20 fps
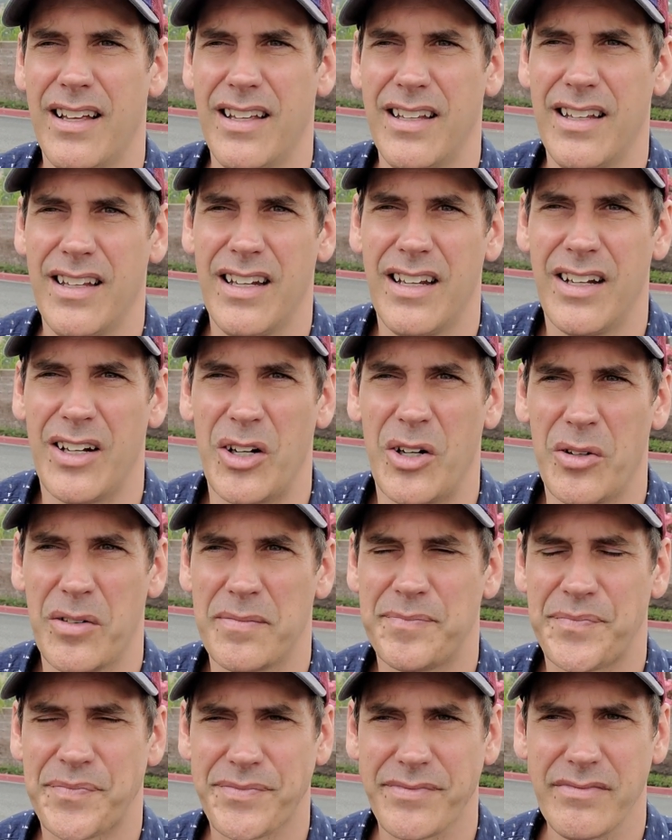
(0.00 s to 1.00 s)

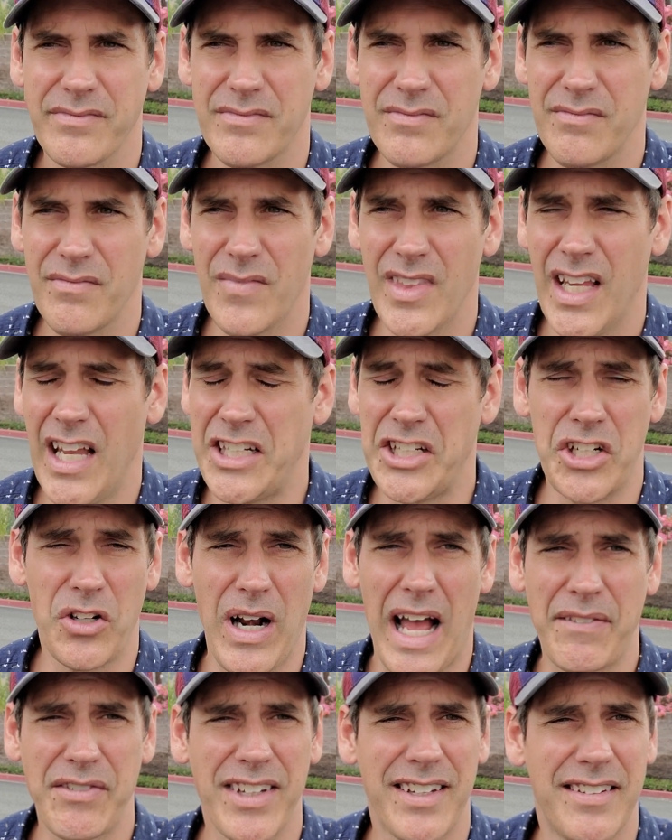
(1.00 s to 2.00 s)
and you
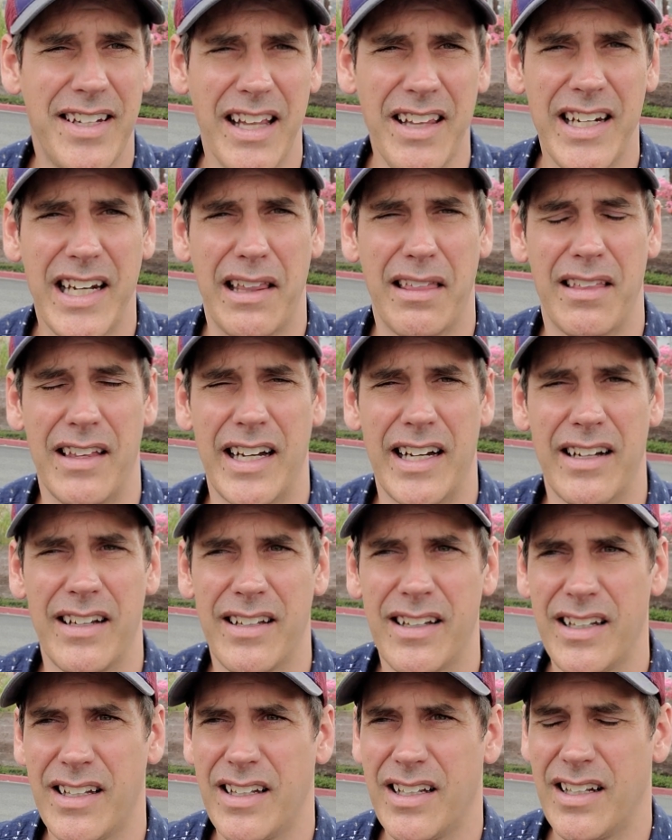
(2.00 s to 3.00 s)
don't have to sell anything.
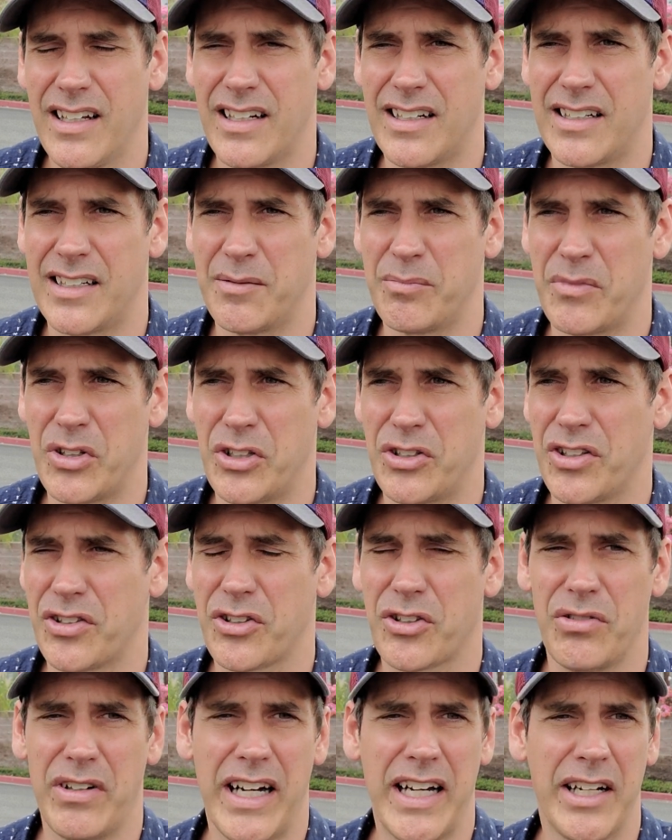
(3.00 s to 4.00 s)
You're
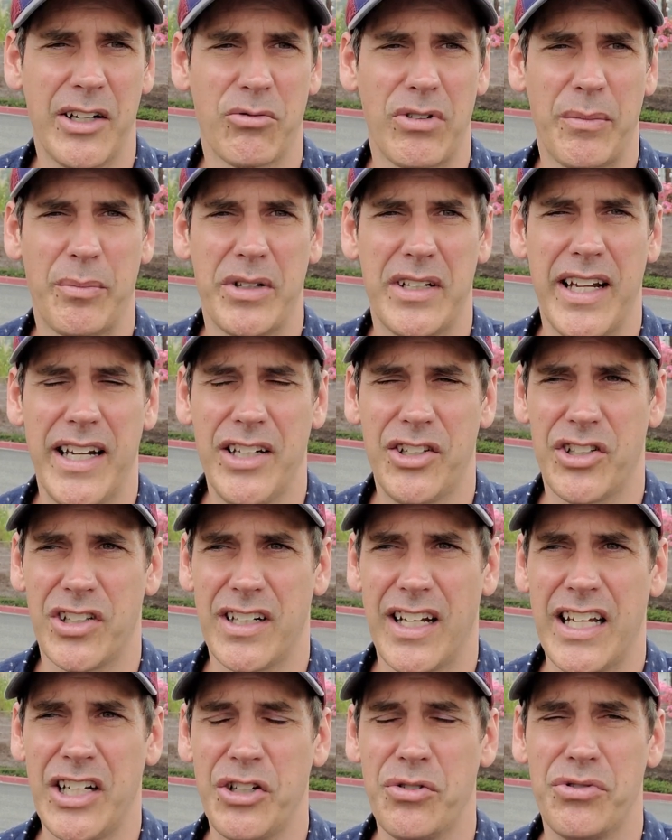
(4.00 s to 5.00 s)
just creating a
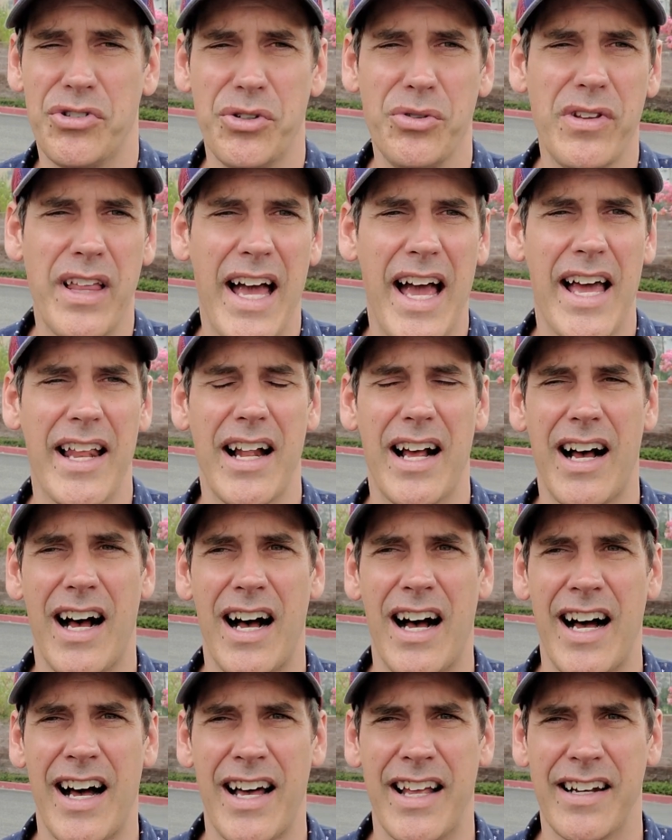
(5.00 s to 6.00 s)
reputation, and you do that
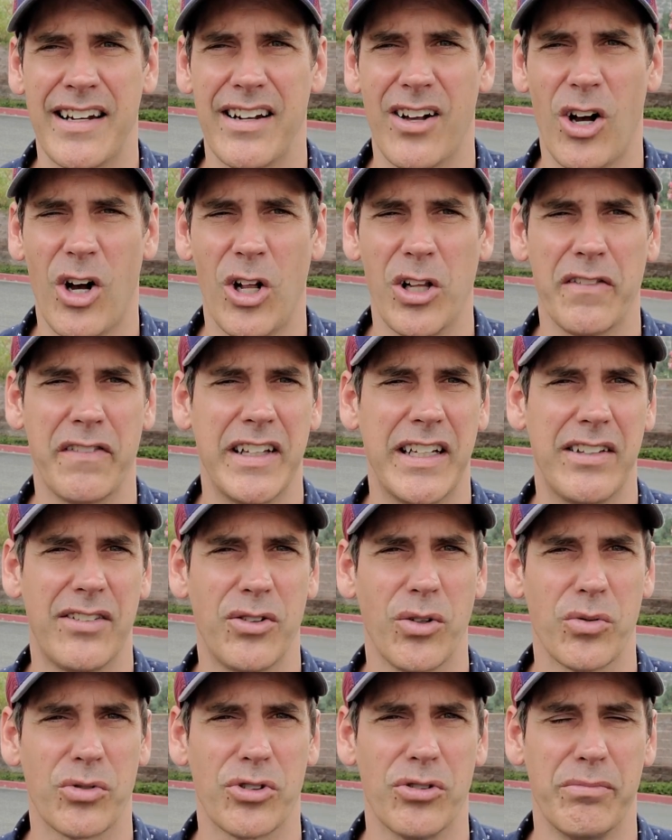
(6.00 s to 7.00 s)
on all of these
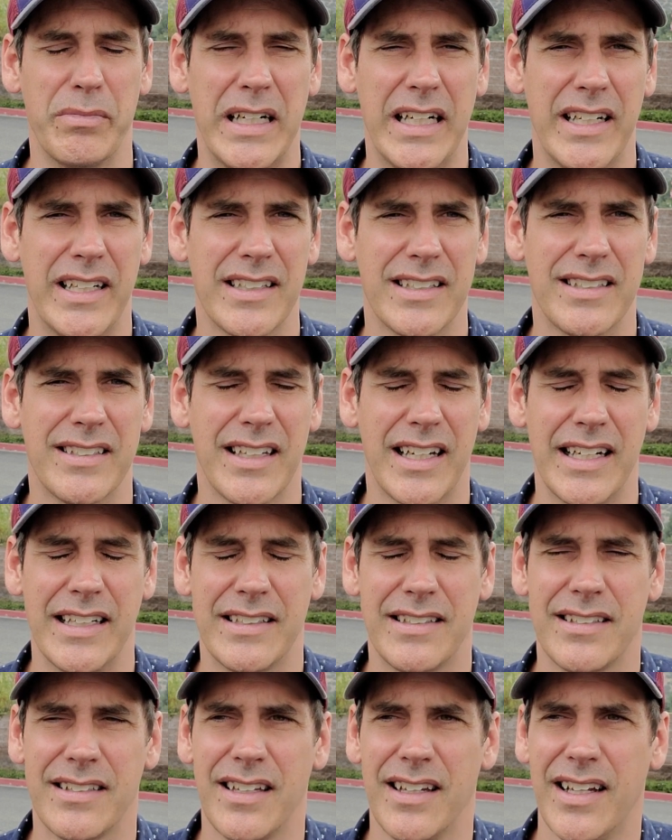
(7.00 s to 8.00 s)
social media
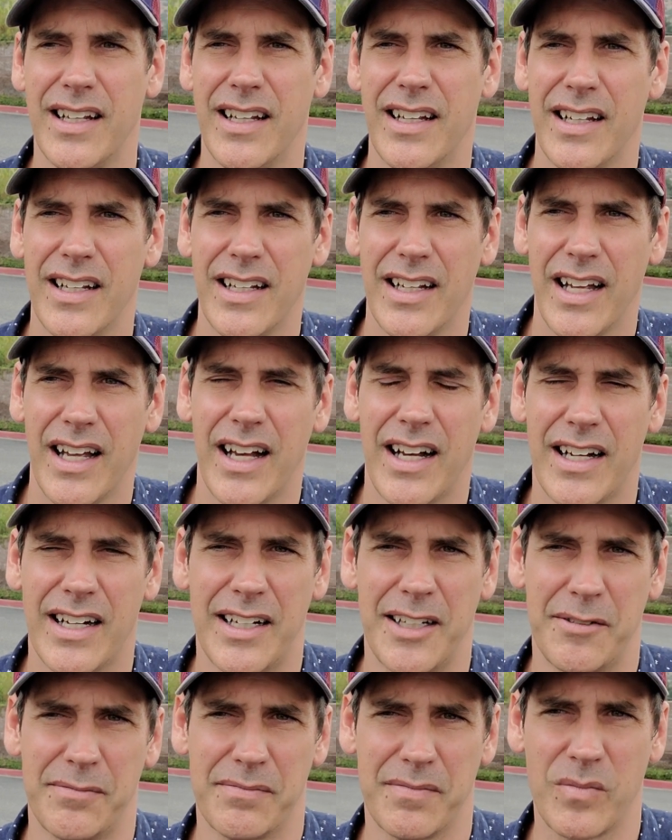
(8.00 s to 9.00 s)
sites.
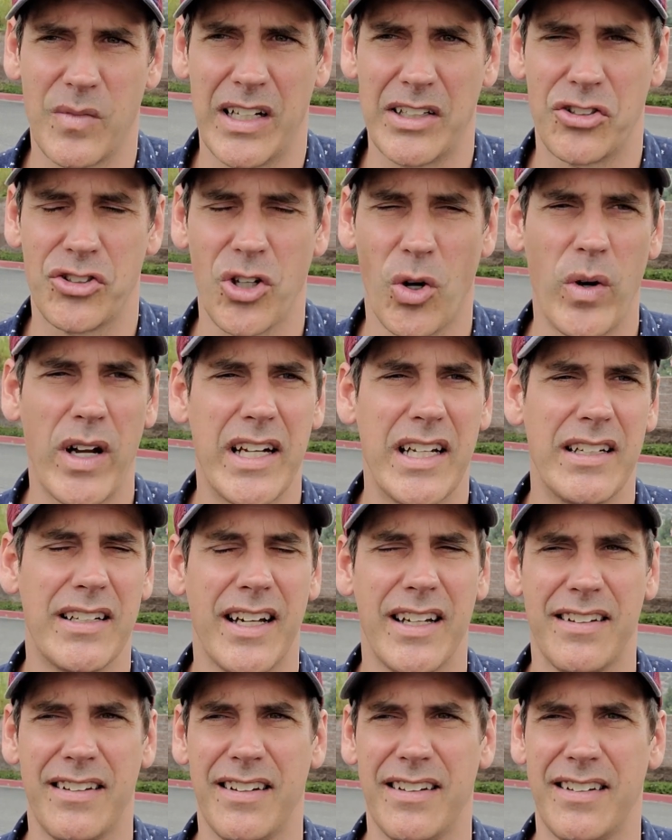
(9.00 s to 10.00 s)
And so what he
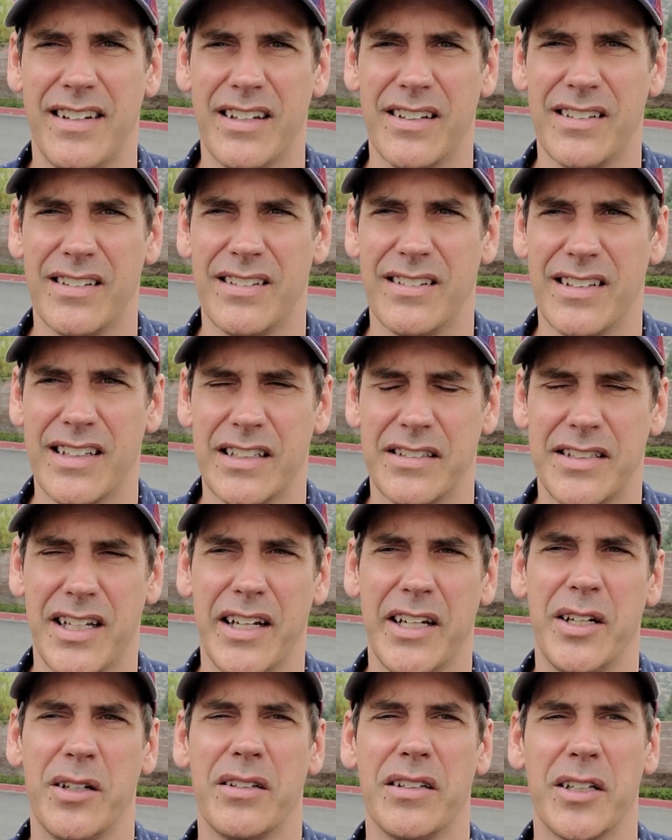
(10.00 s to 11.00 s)
does is he'll
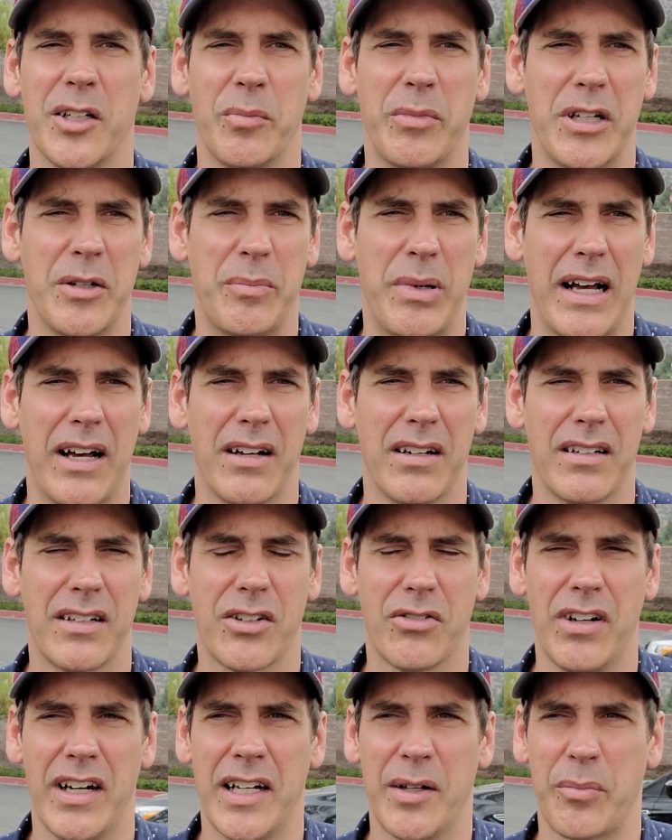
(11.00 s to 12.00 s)
tell you a little bit about
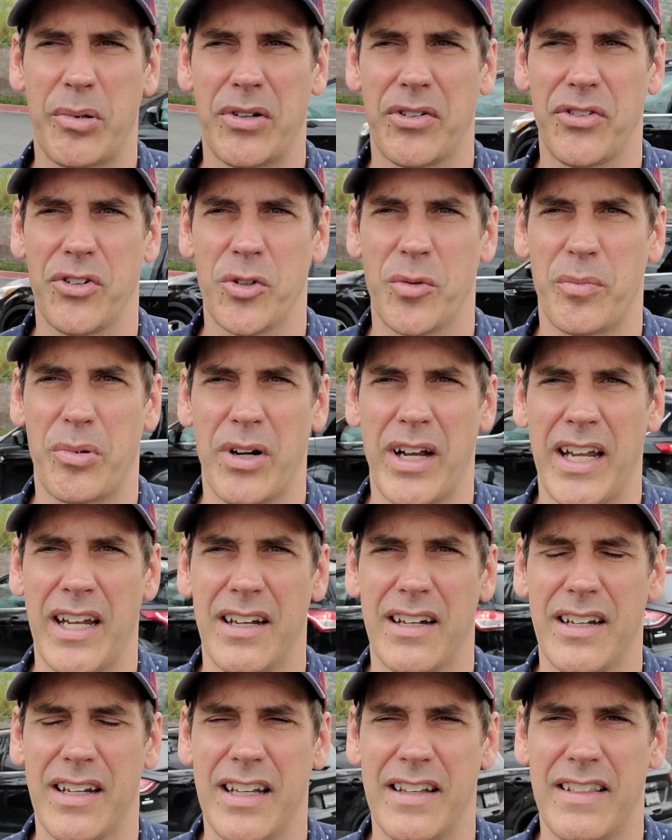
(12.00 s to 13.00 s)
creating a personal
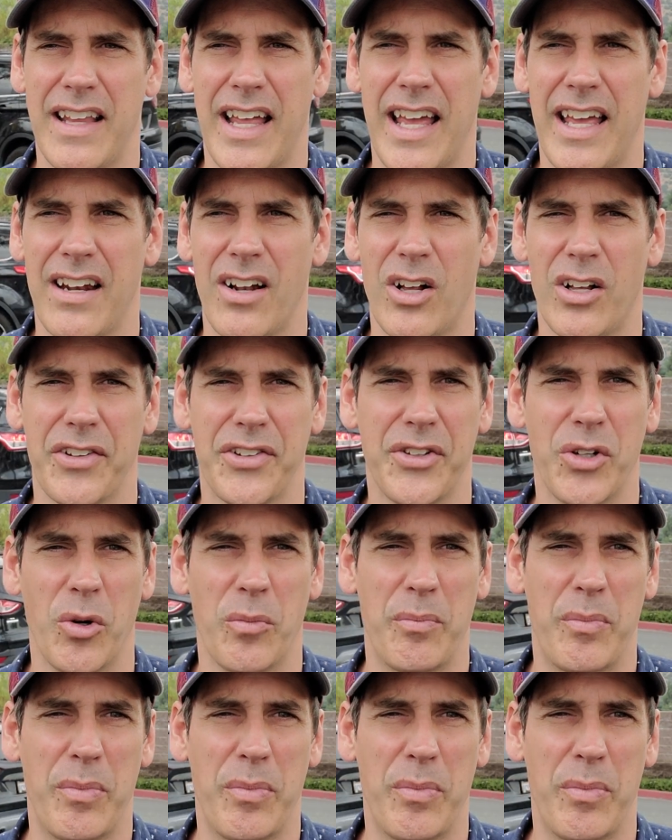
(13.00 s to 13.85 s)
brand, and then also